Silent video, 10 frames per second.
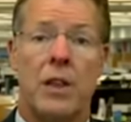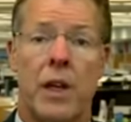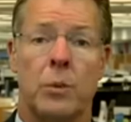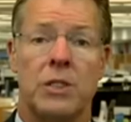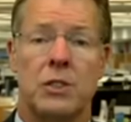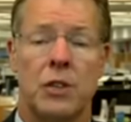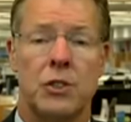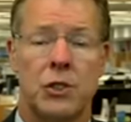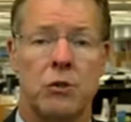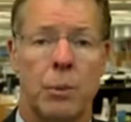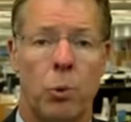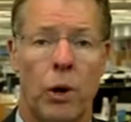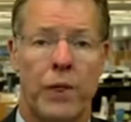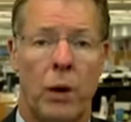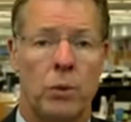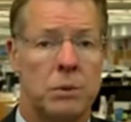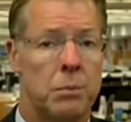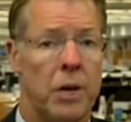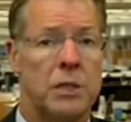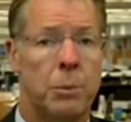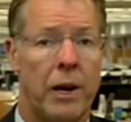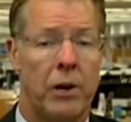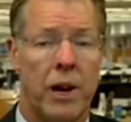Then we saw the June report that was much better.